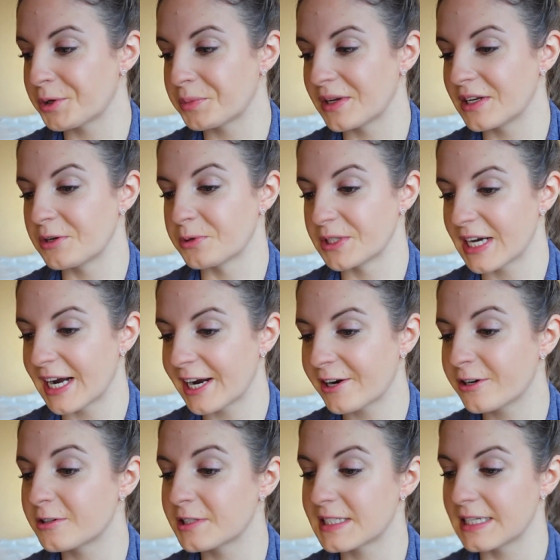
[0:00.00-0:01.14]
or when you
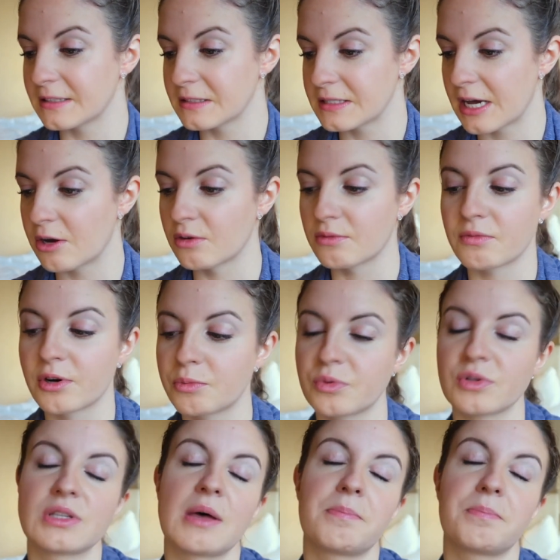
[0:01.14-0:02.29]
retire or settle down, where
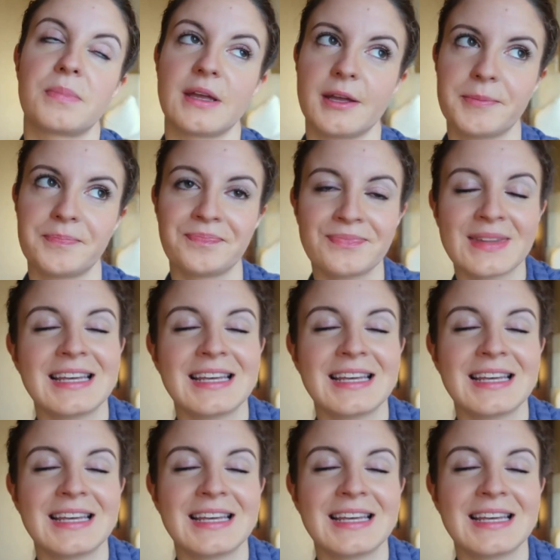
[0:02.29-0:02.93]
would that be?